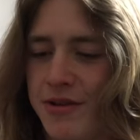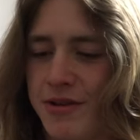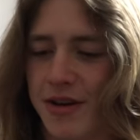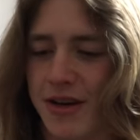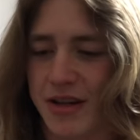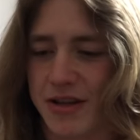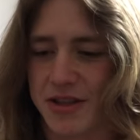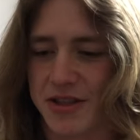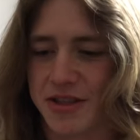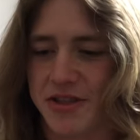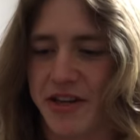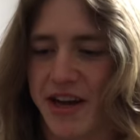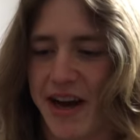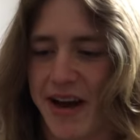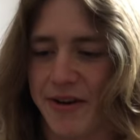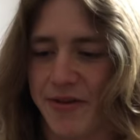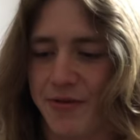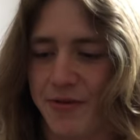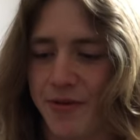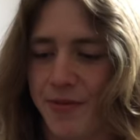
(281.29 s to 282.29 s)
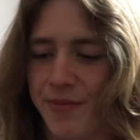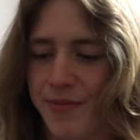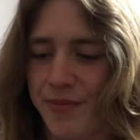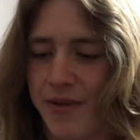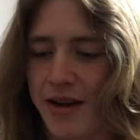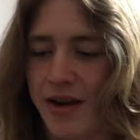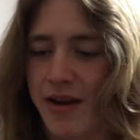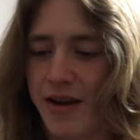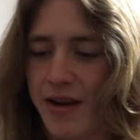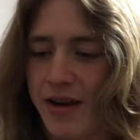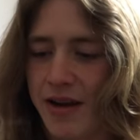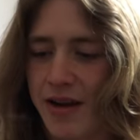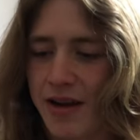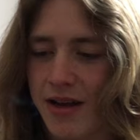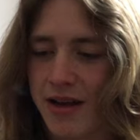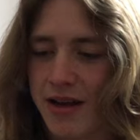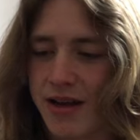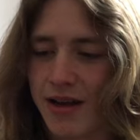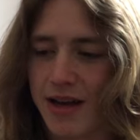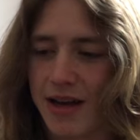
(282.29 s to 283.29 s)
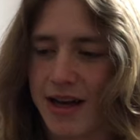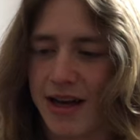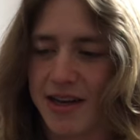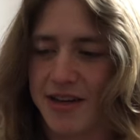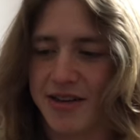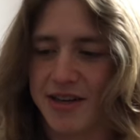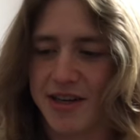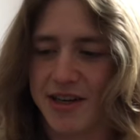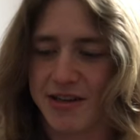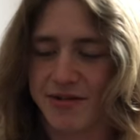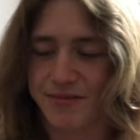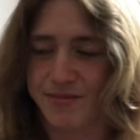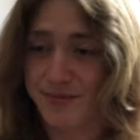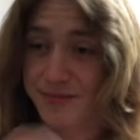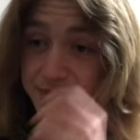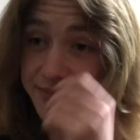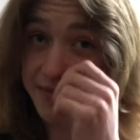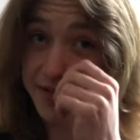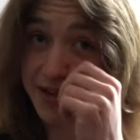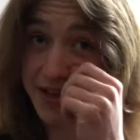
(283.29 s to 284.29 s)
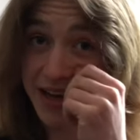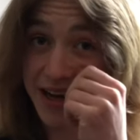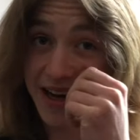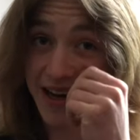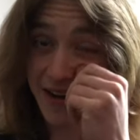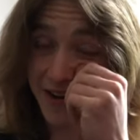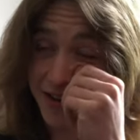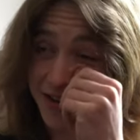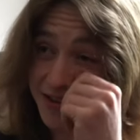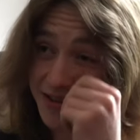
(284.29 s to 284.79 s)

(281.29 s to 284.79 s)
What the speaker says: on this channel. And, yeah.